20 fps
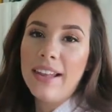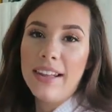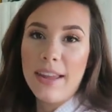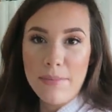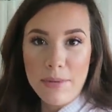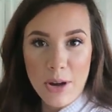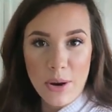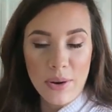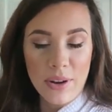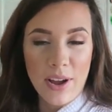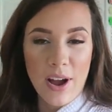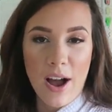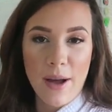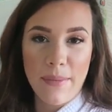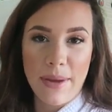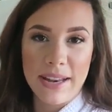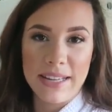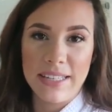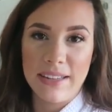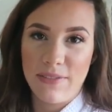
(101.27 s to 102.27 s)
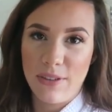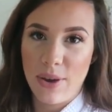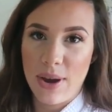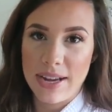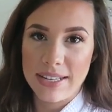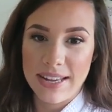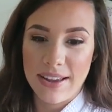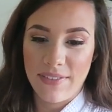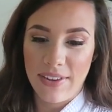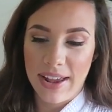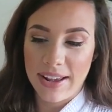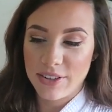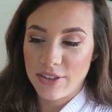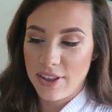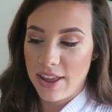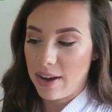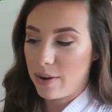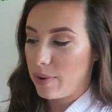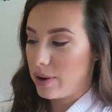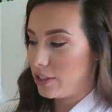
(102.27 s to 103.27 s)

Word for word: Let me know in the comments if you guys have an answer to that